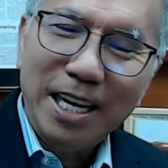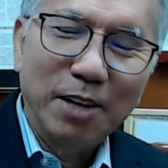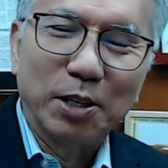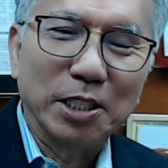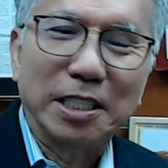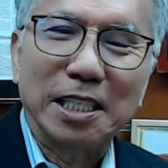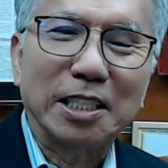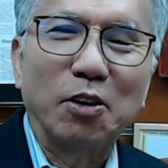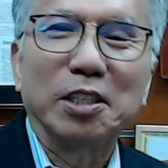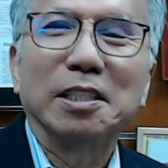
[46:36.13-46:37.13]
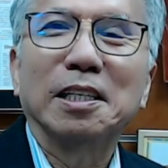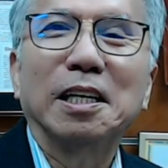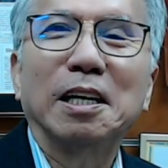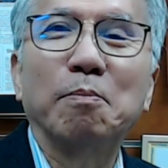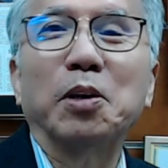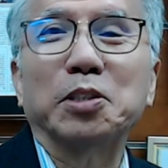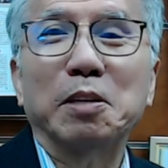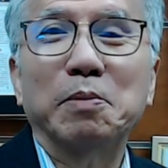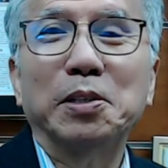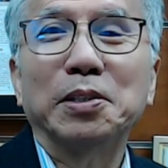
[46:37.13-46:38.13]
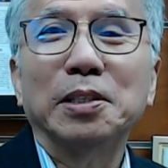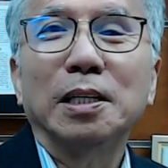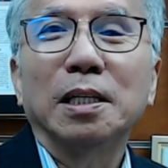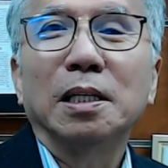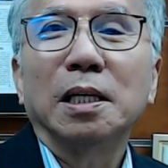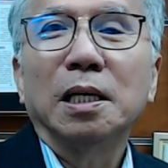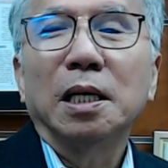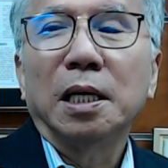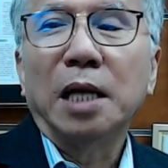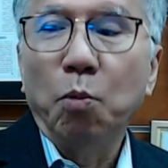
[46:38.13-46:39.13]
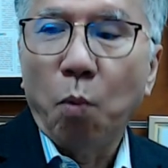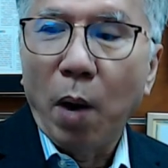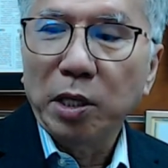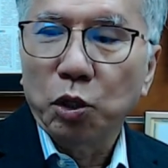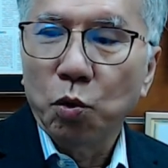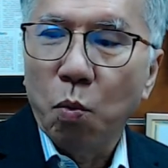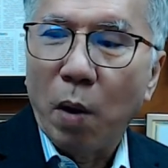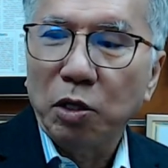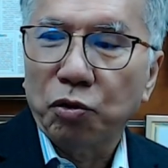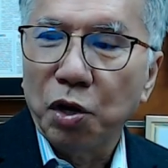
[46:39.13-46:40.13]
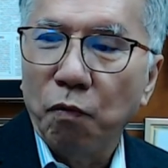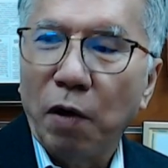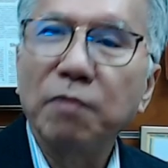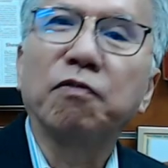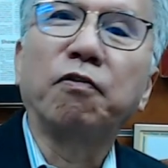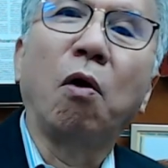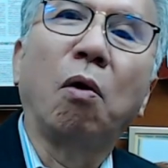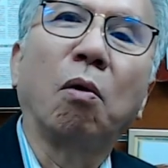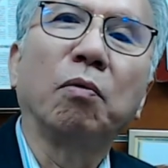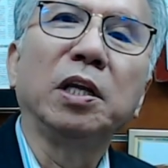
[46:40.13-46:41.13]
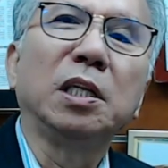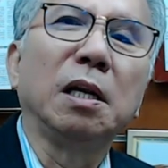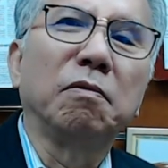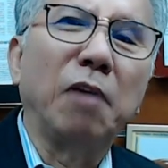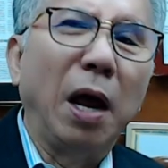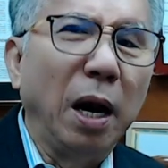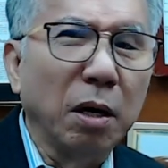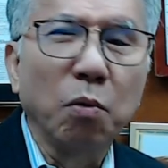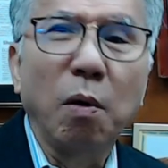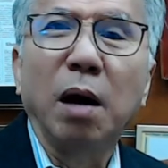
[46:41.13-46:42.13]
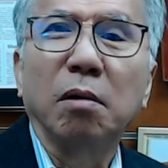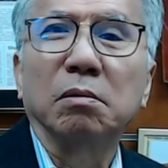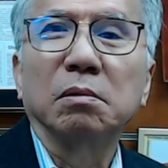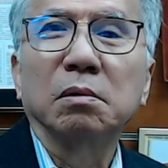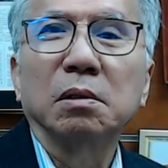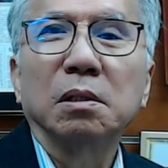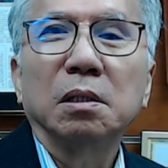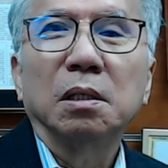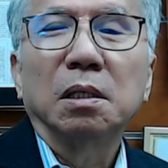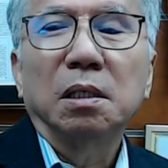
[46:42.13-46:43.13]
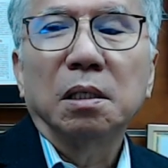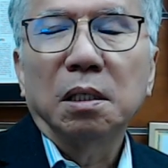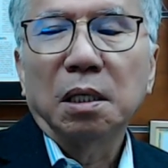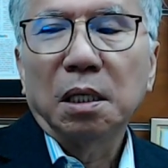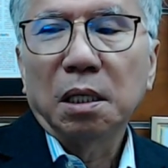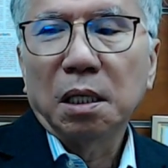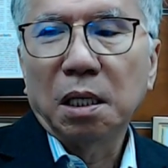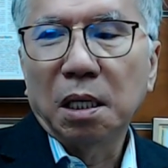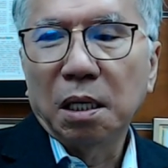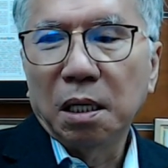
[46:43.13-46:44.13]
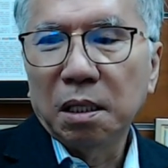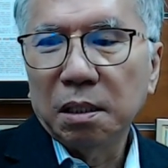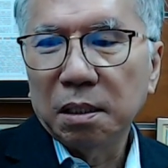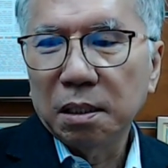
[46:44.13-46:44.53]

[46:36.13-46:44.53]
it was just not impossible. Then 1, 2, 1, 3, 1, 4, we did very well. Our